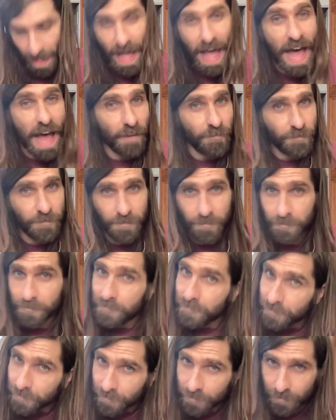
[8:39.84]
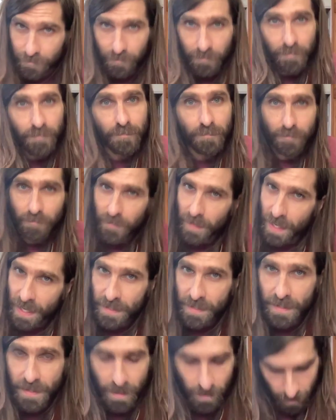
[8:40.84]
F,
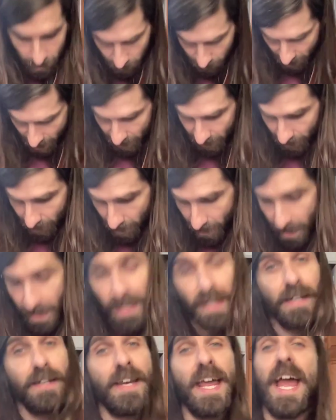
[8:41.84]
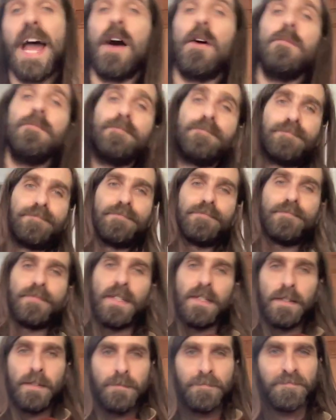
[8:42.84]
and then that little rest. Now,
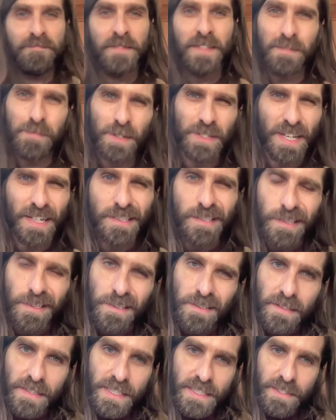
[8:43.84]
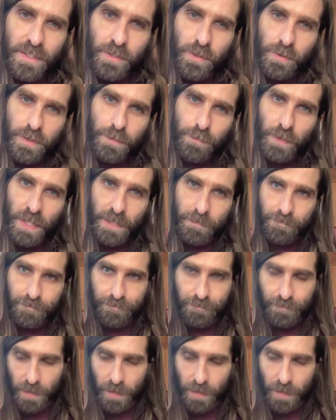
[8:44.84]
this part's actually a little easier to explain.